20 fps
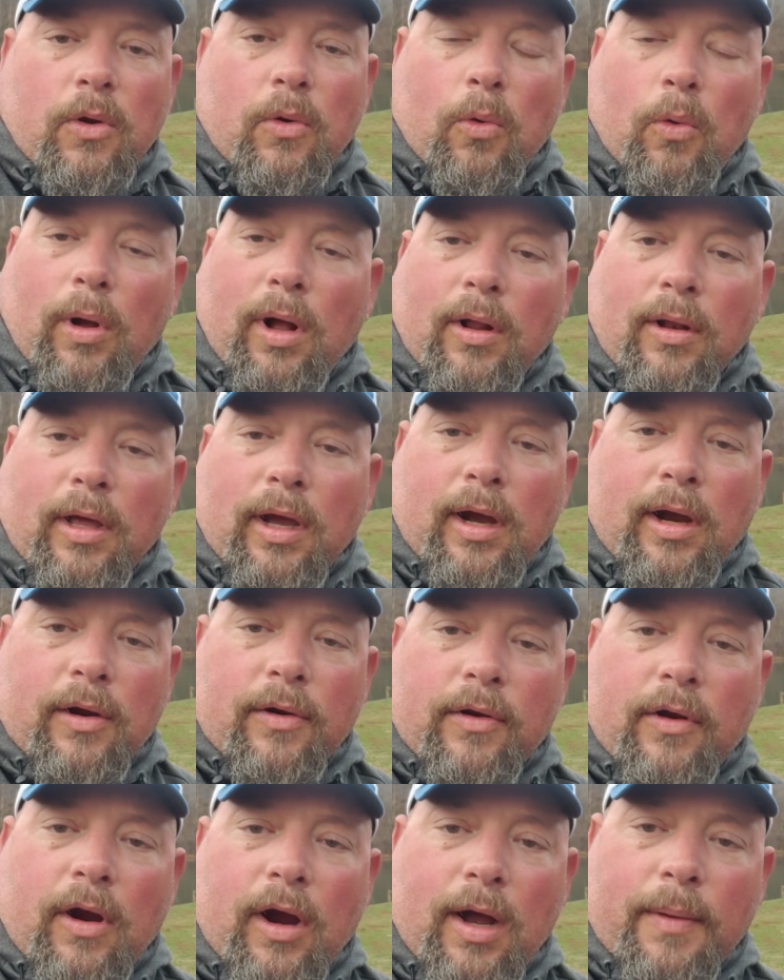walleye or
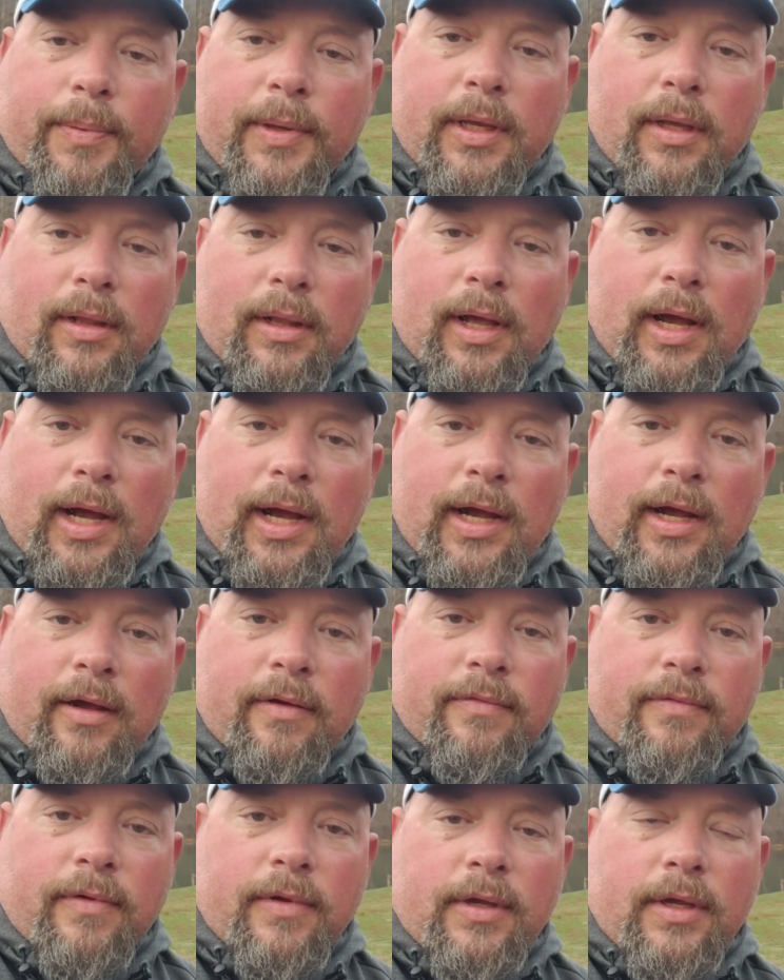crappie
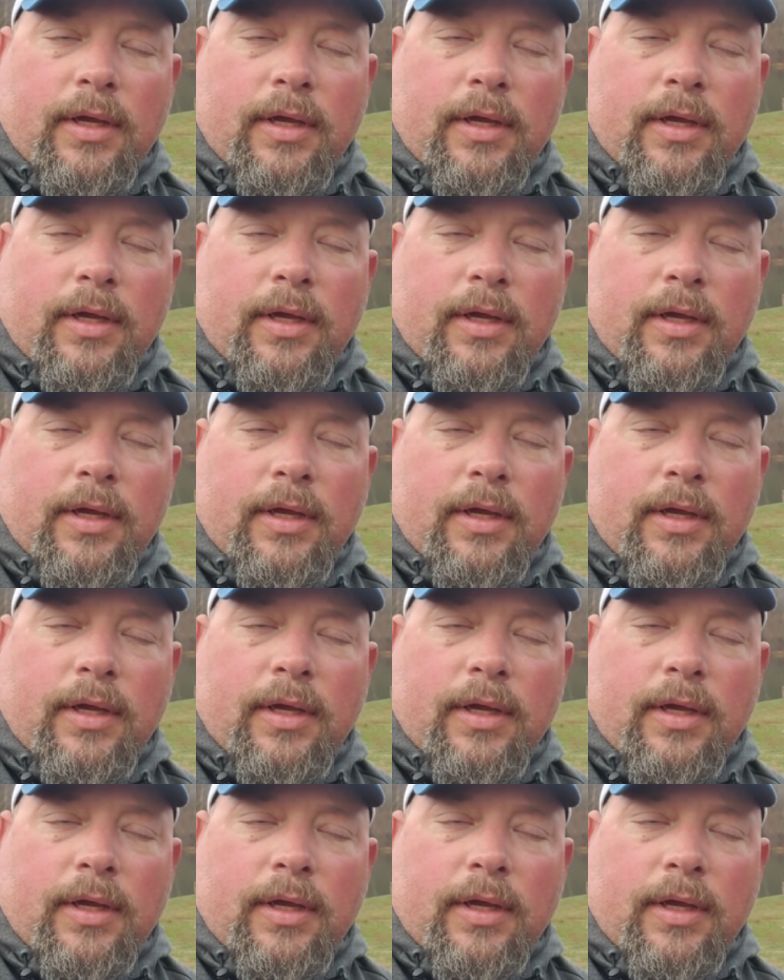alive,